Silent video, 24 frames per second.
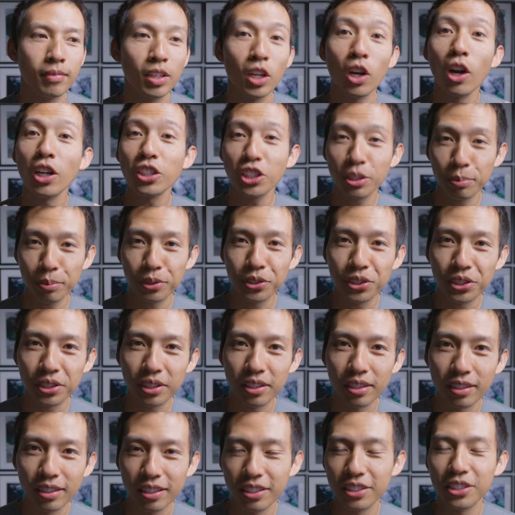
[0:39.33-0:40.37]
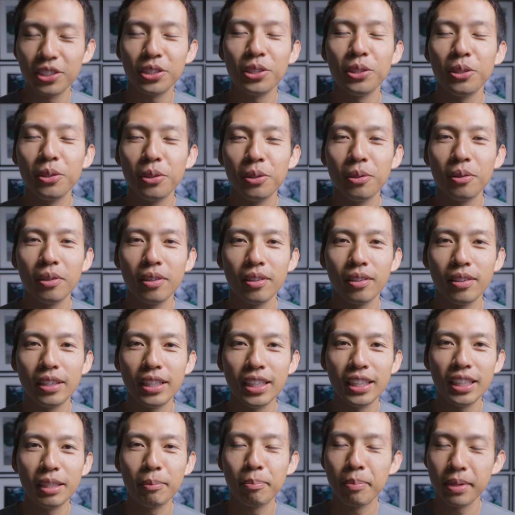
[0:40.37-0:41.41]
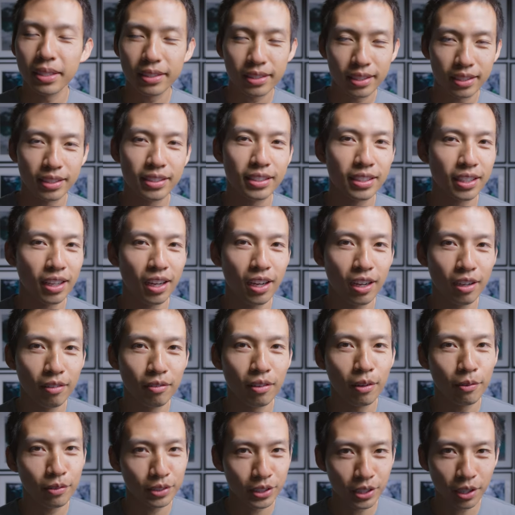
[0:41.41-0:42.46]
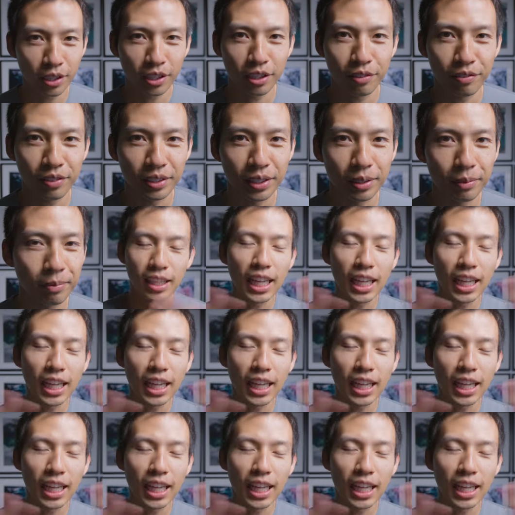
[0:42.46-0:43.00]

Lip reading: contribution to the business of photography.